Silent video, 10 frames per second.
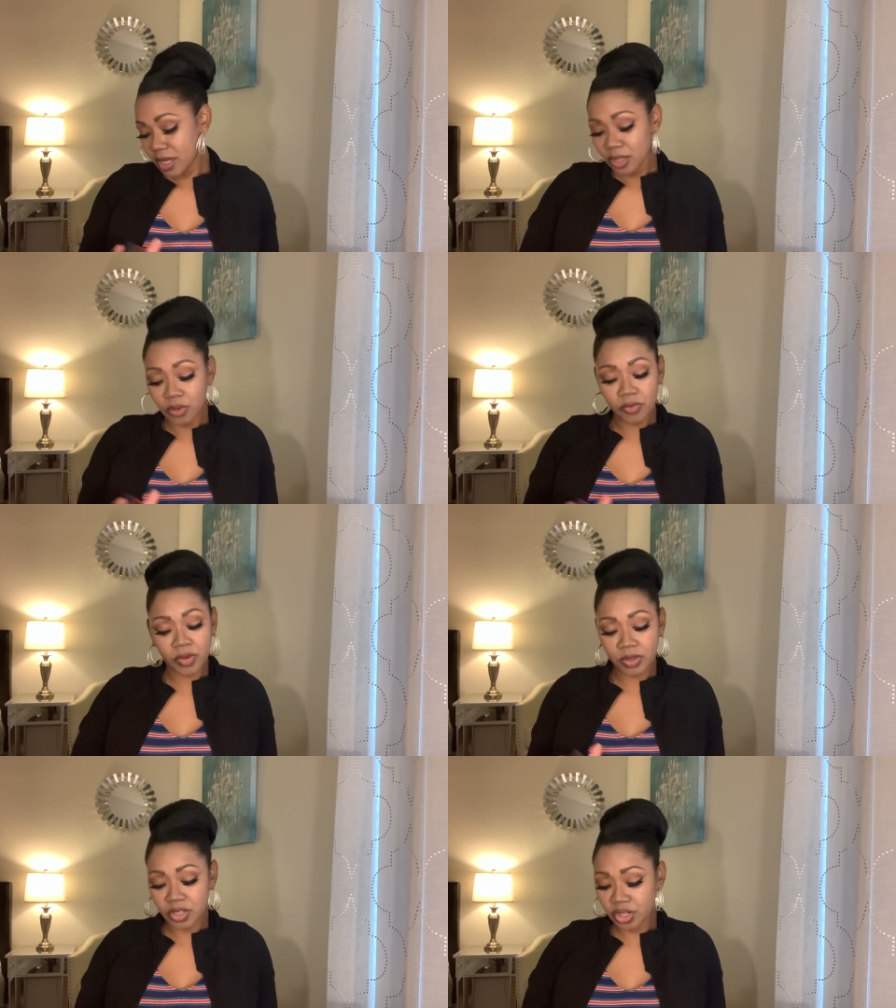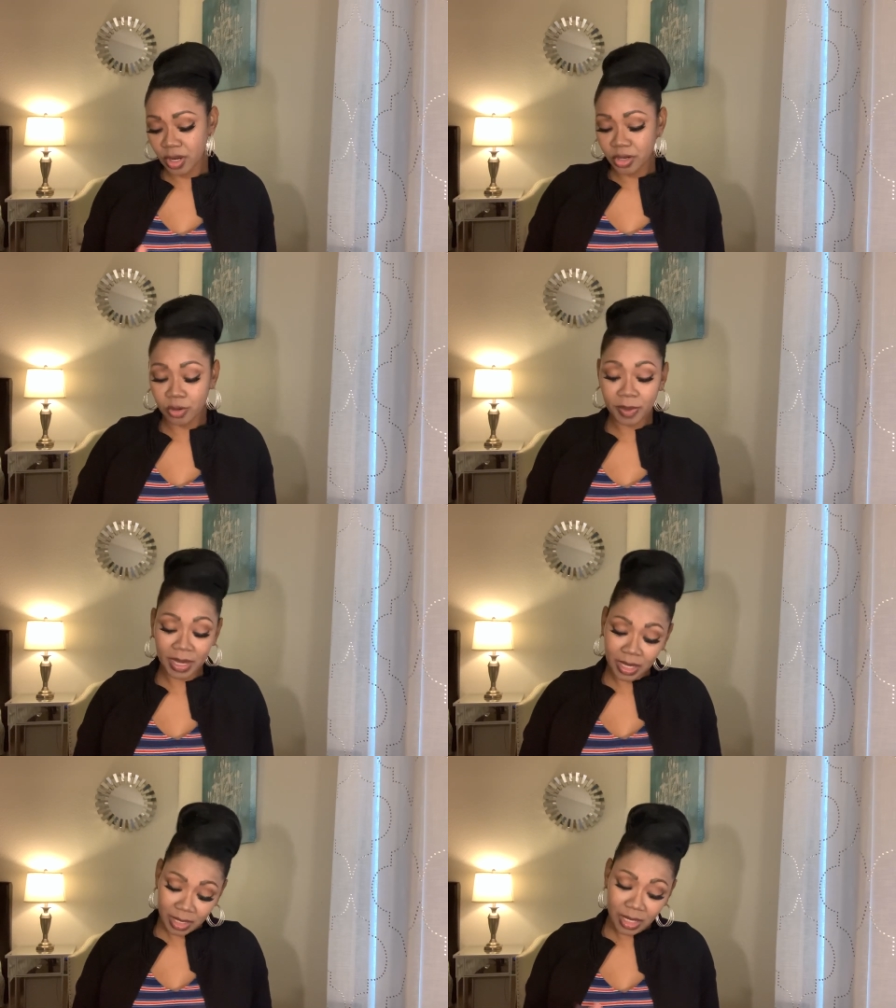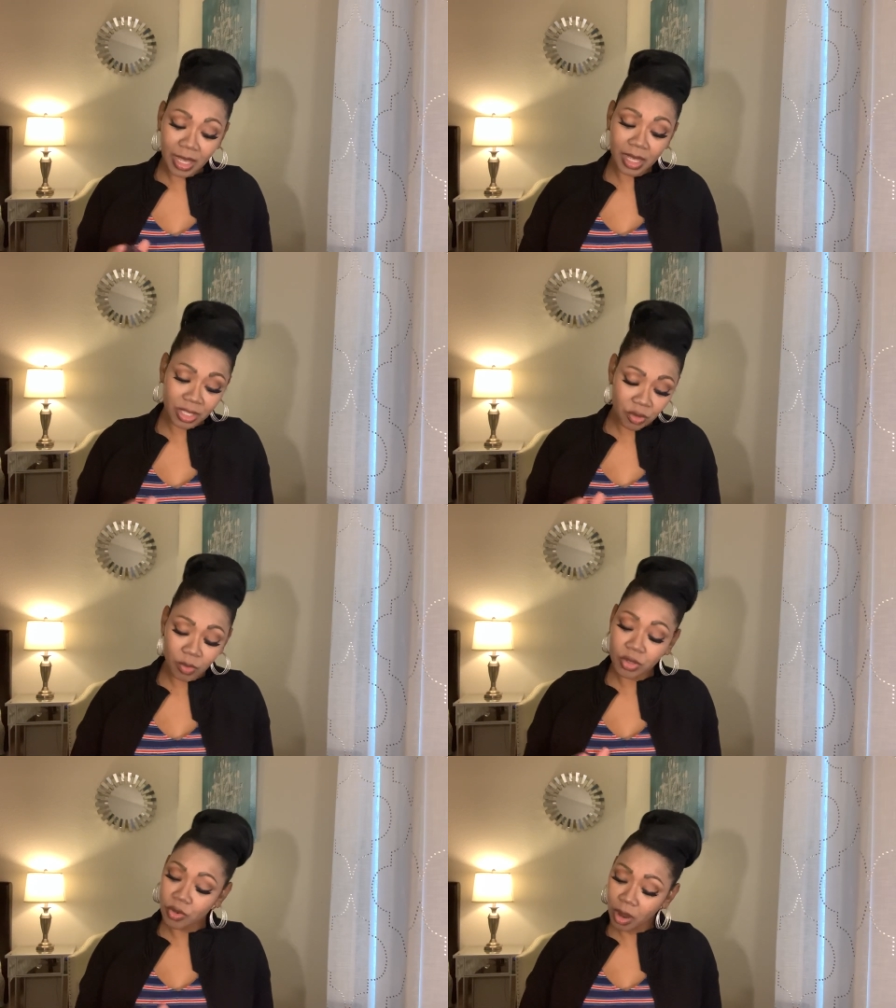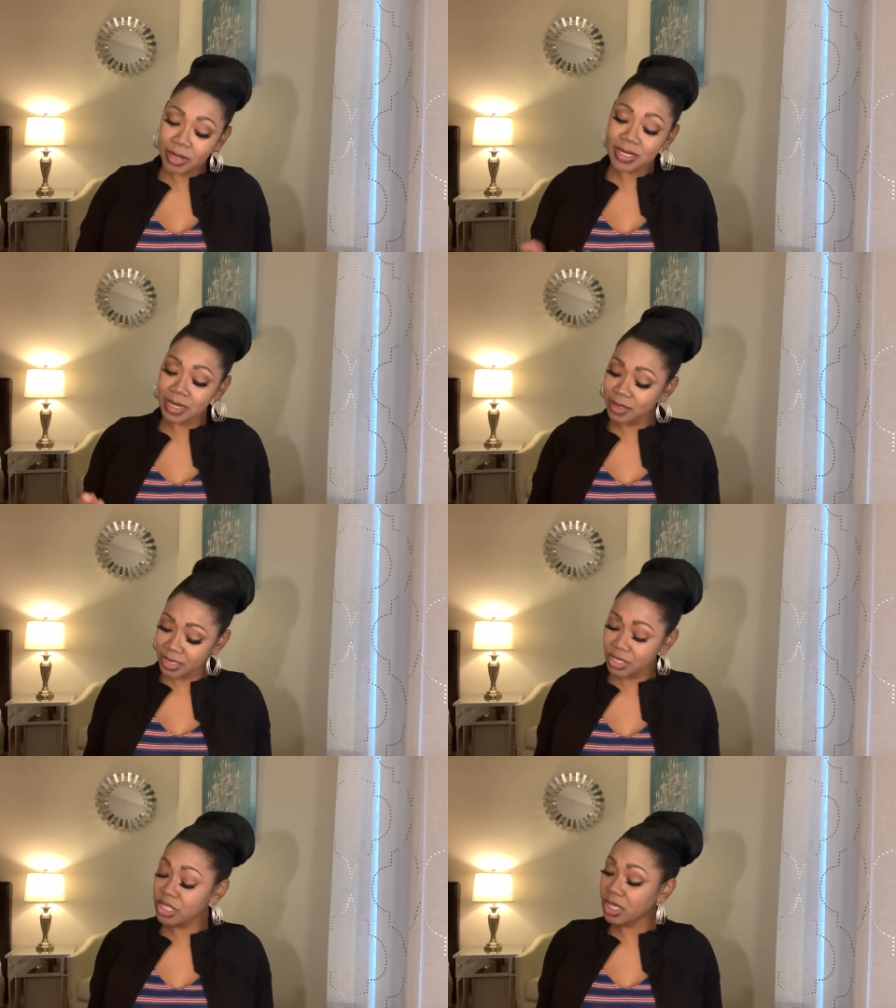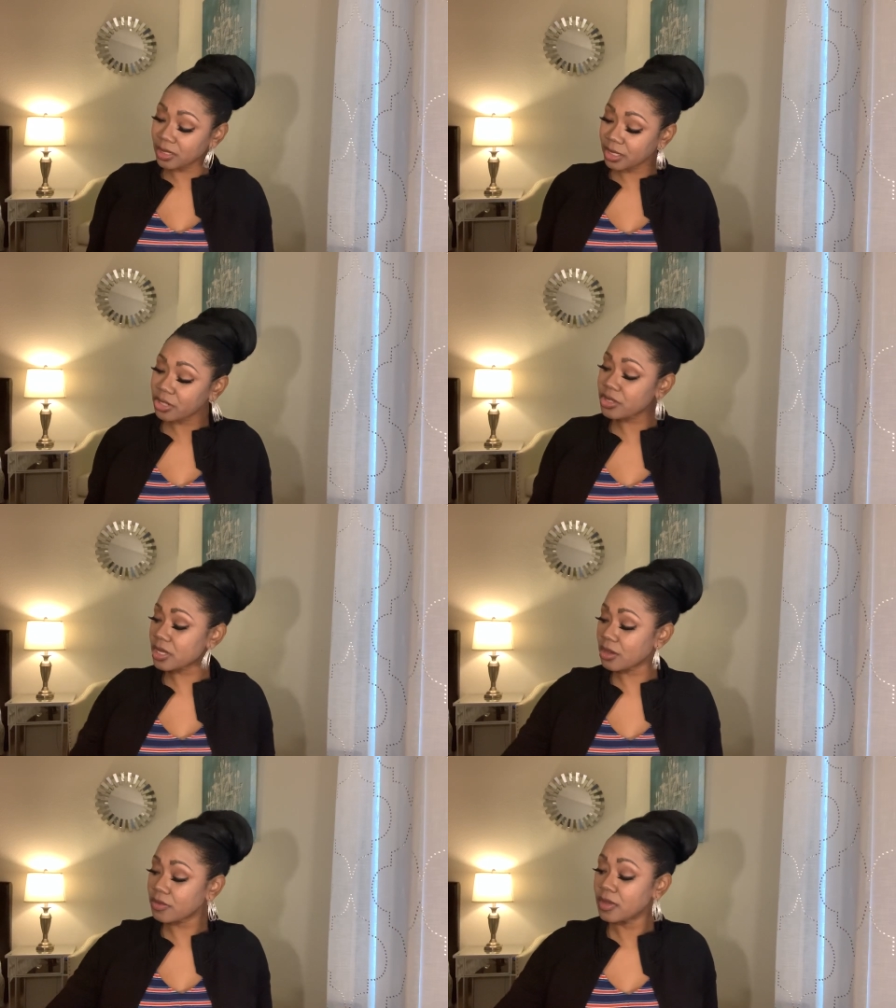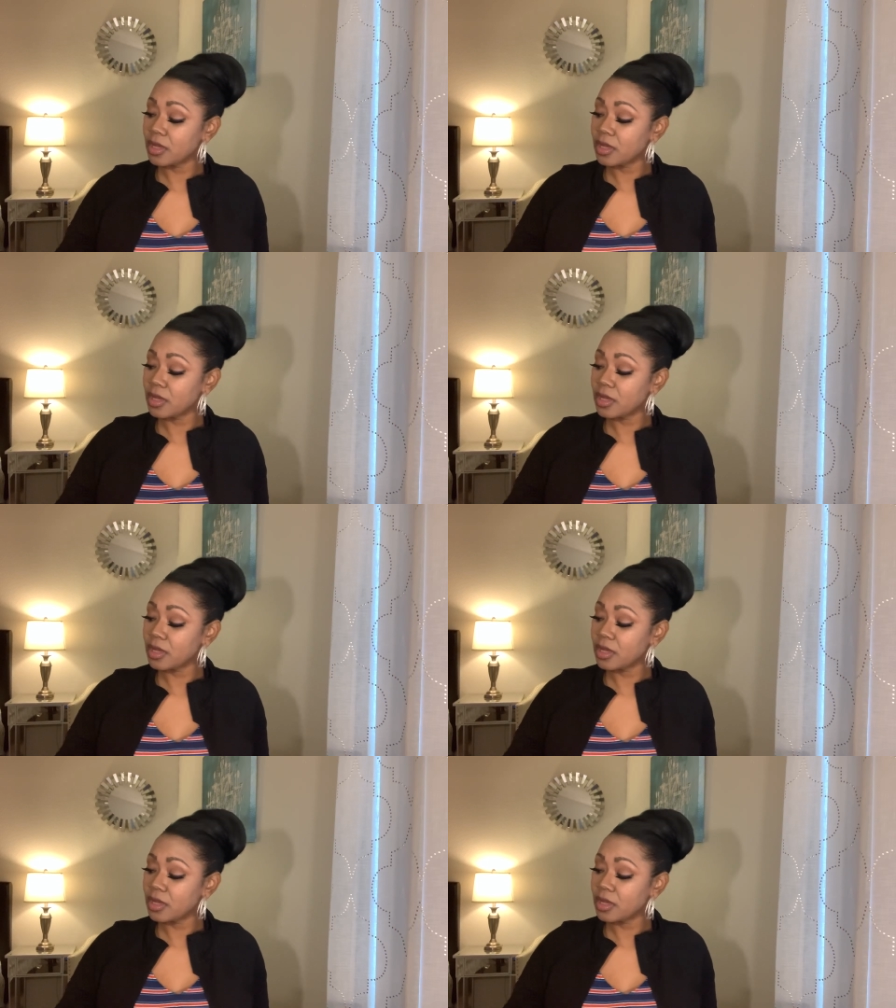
You feel that you're underpaid, and yeah, you are telling yourself